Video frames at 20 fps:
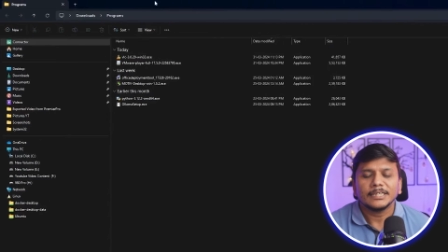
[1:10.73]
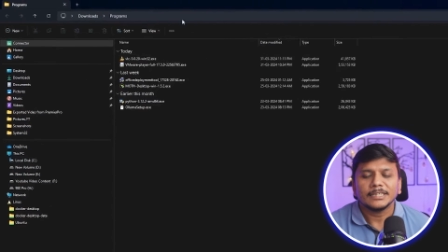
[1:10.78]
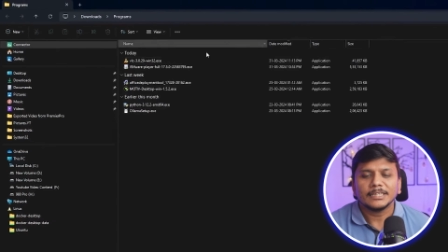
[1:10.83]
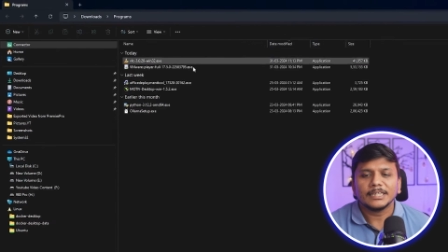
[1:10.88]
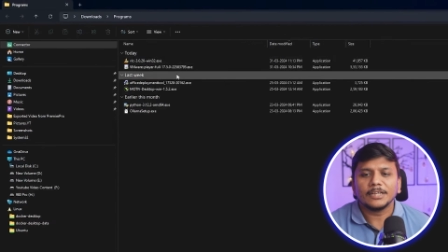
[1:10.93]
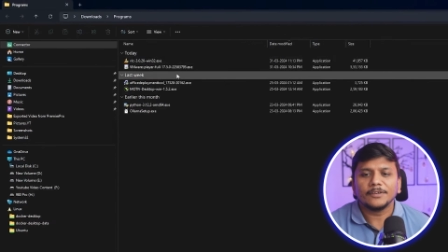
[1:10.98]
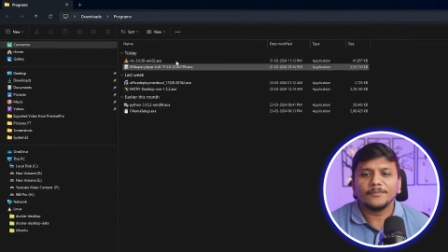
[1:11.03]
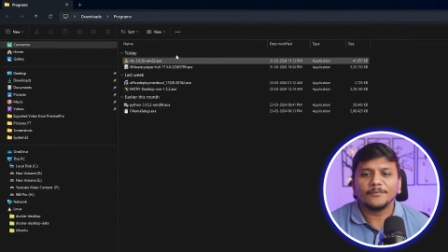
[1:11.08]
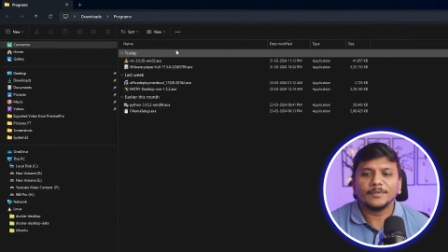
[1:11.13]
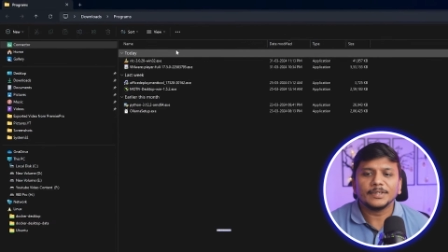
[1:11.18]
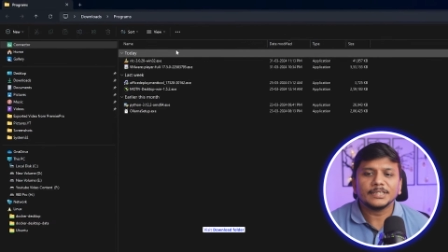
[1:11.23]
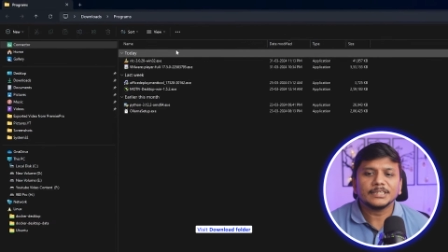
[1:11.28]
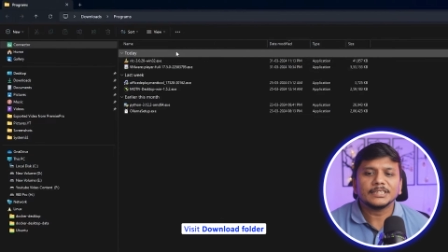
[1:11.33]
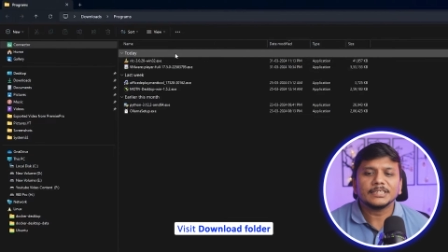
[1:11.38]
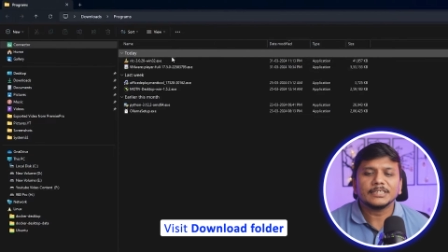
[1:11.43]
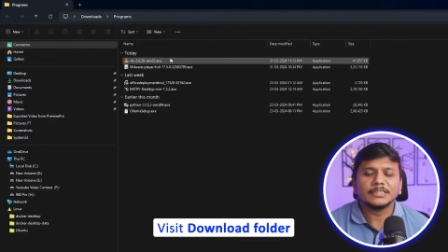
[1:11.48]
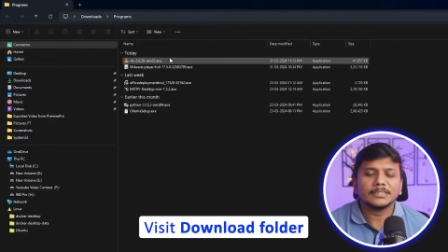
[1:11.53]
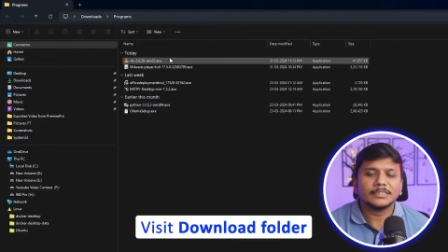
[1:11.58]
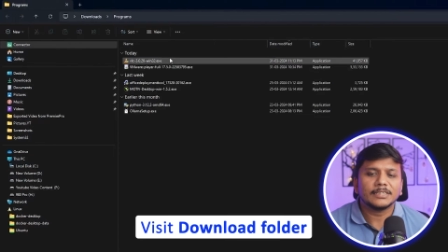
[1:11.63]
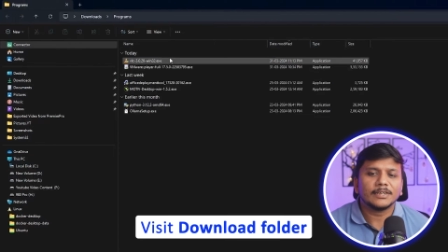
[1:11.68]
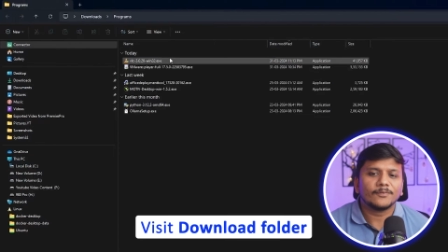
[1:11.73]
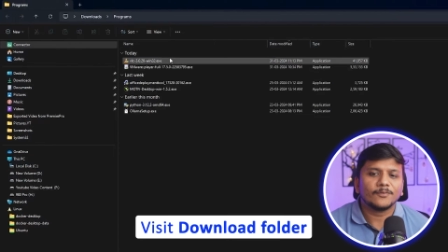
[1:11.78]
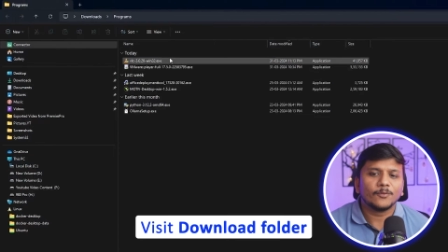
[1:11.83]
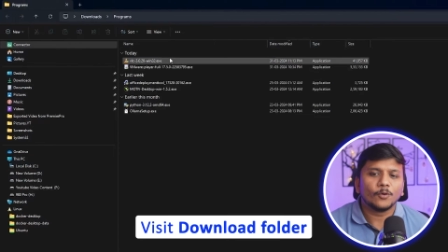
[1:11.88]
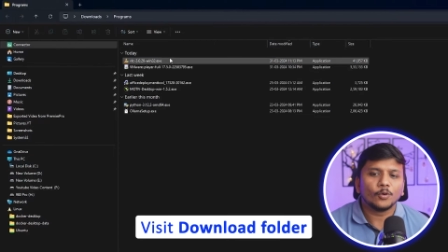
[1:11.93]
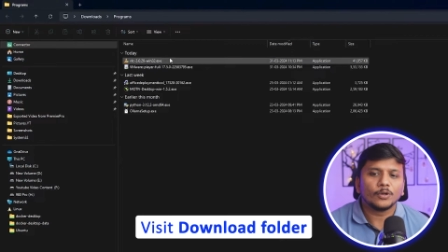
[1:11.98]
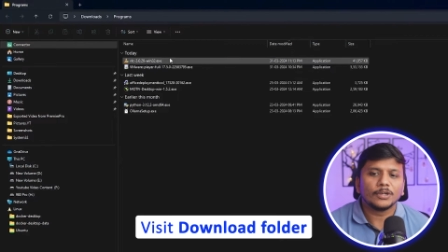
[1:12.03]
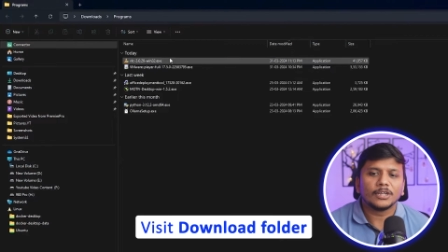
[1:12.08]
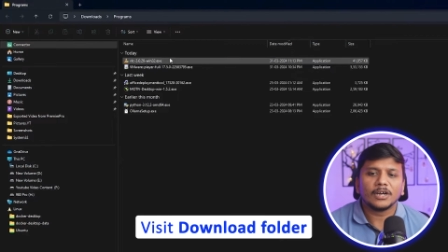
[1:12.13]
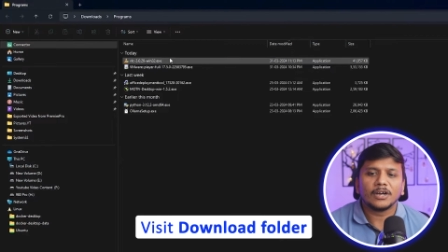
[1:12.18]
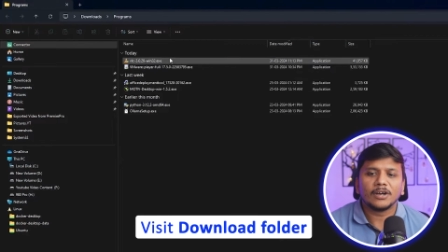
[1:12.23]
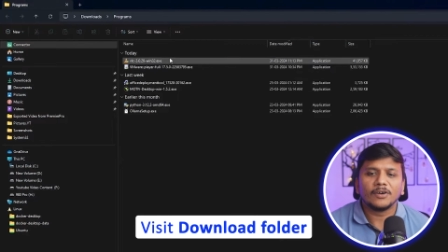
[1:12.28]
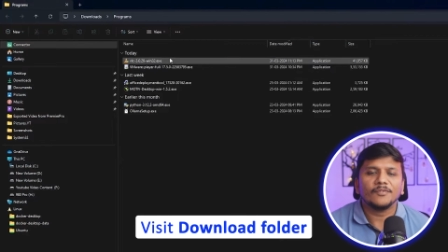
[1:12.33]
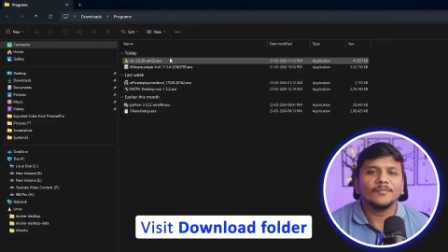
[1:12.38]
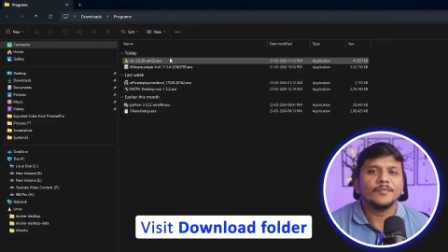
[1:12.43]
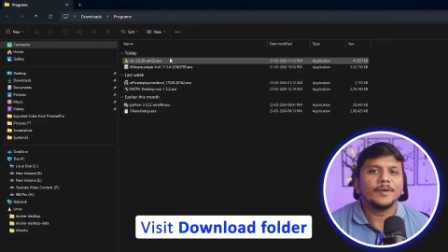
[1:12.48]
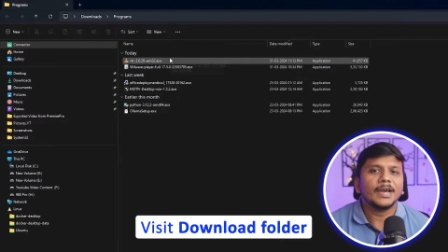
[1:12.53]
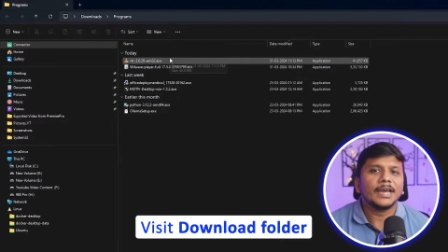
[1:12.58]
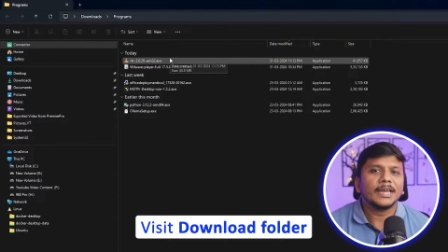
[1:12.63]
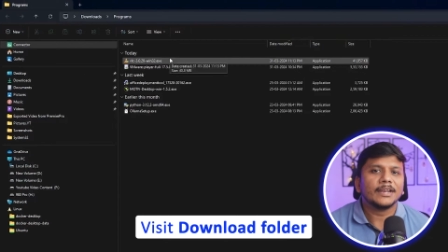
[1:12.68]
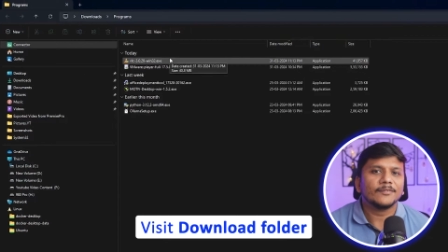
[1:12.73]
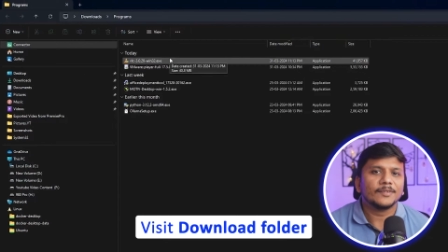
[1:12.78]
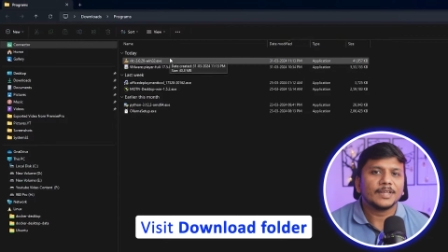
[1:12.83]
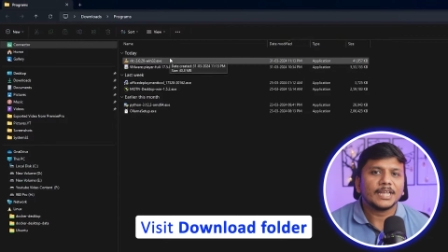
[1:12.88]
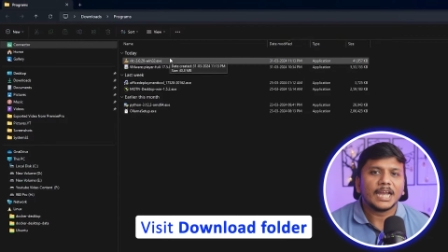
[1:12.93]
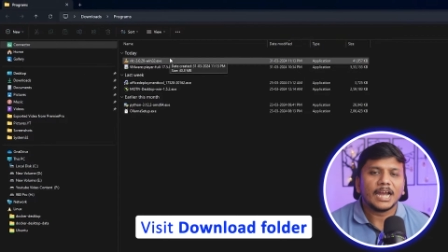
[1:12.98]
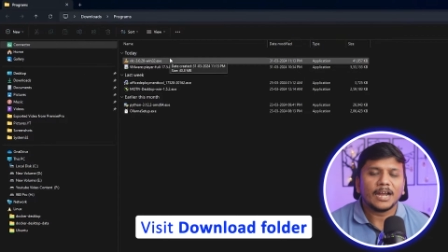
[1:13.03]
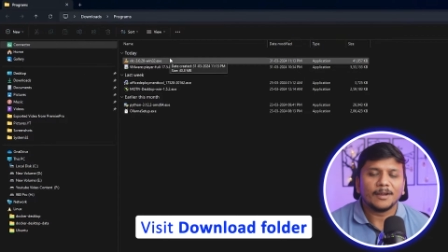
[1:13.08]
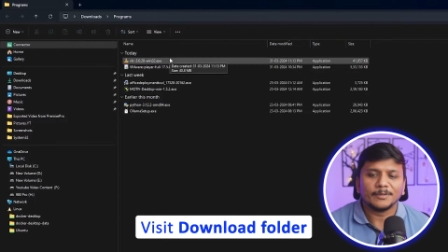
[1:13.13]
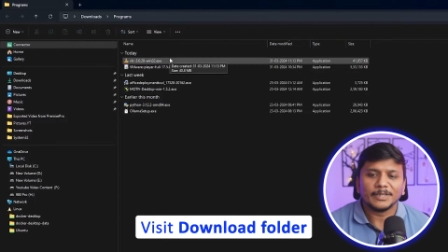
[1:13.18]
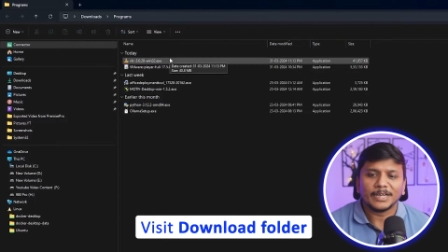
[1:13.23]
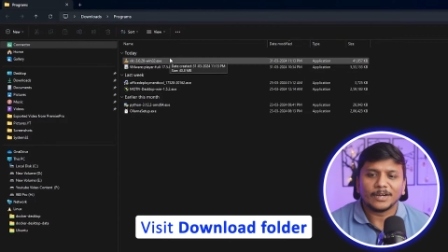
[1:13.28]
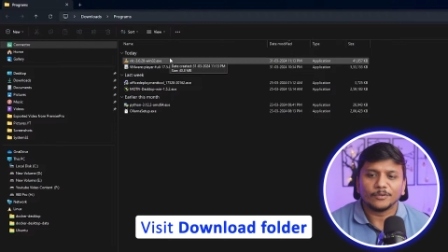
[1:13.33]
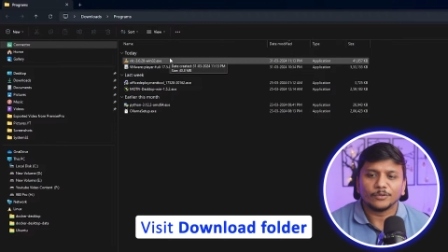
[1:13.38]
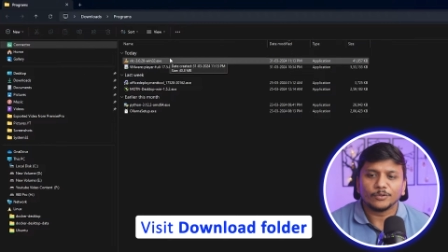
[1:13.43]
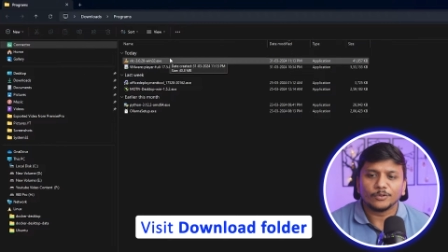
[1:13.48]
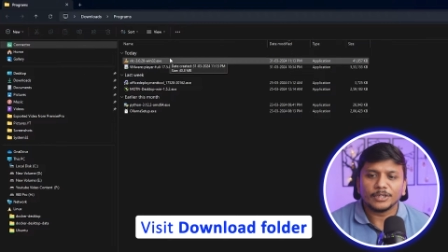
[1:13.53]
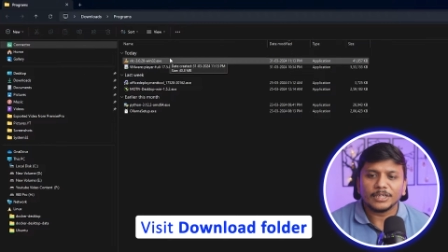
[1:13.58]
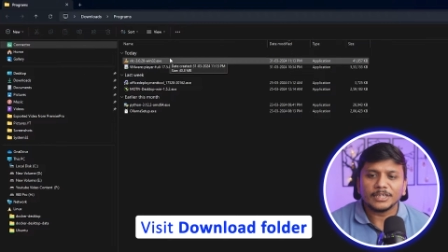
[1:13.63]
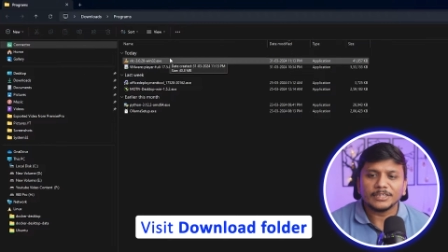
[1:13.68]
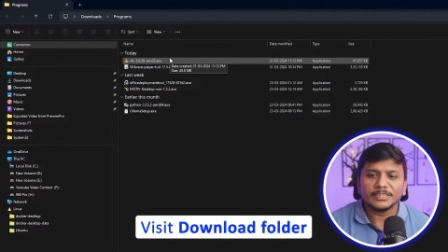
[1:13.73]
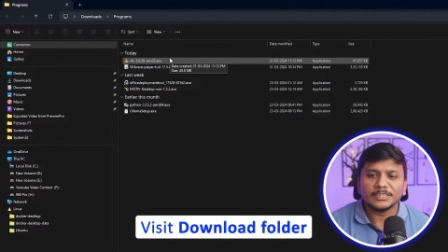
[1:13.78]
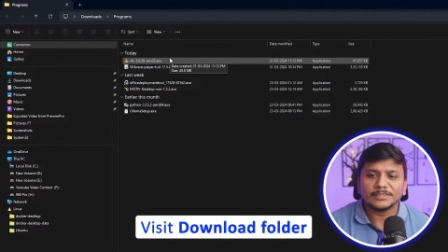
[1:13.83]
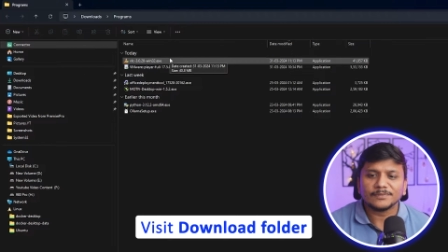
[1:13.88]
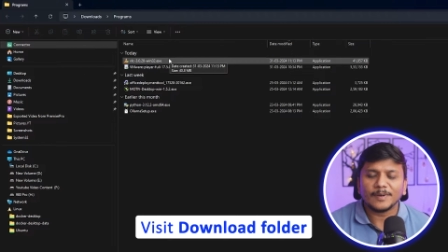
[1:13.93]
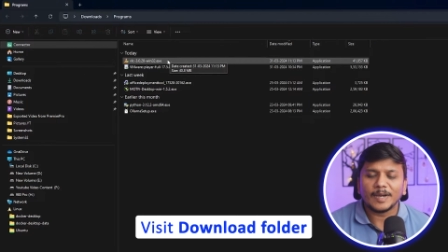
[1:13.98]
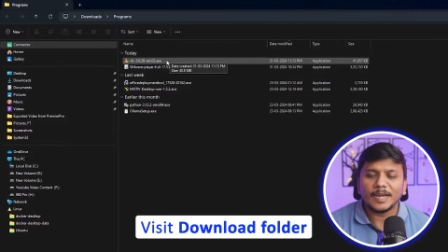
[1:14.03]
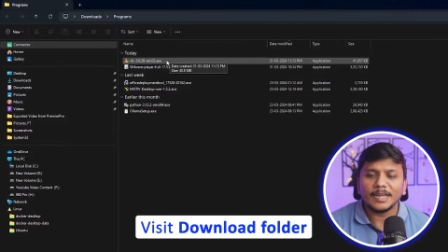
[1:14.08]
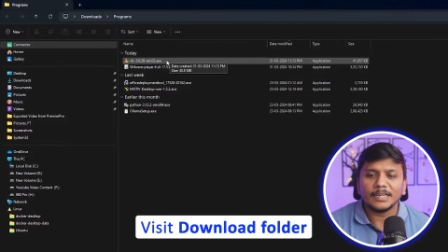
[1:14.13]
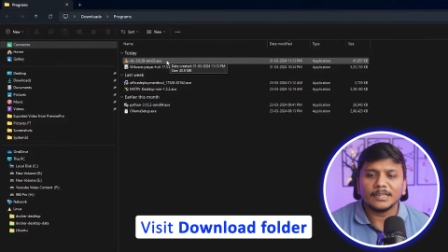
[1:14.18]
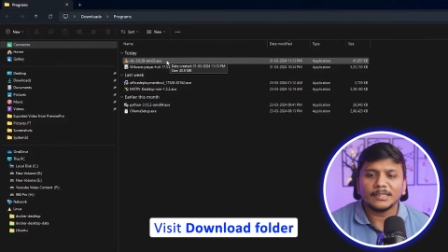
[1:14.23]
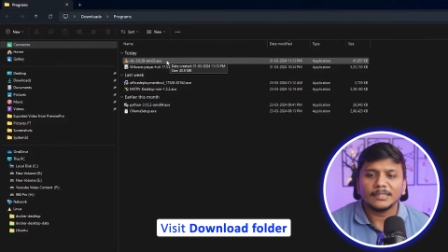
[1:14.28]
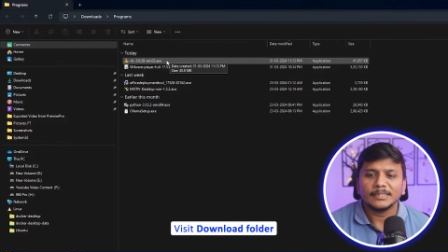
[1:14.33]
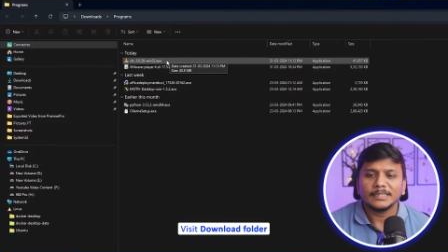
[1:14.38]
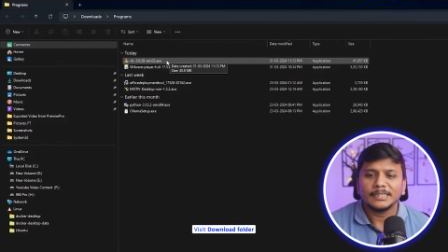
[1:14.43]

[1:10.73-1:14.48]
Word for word: then visit the folder where we have downloaded this file.